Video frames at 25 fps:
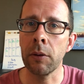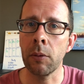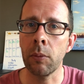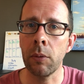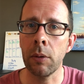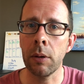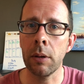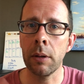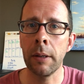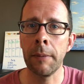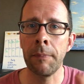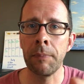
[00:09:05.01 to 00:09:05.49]
the
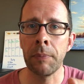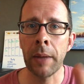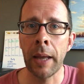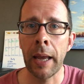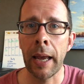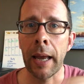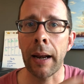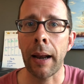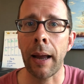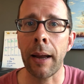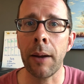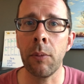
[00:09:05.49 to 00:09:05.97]
word,
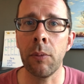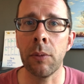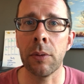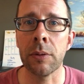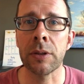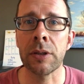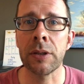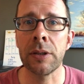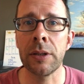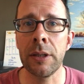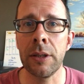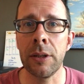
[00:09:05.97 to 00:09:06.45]
and I will
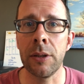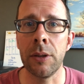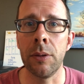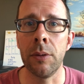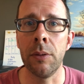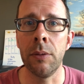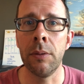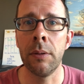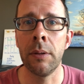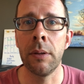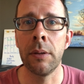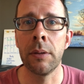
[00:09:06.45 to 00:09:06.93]
see
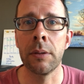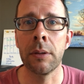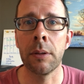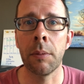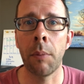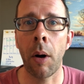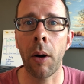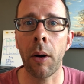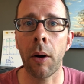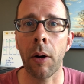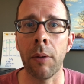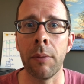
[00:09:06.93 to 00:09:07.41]
you
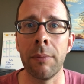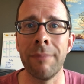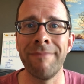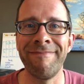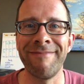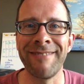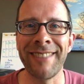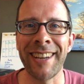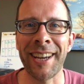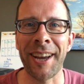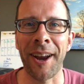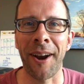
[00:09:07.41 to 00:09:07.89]
tomorrow.
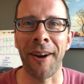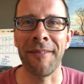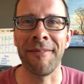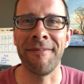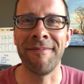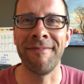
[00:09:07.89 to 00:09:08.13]
Take care.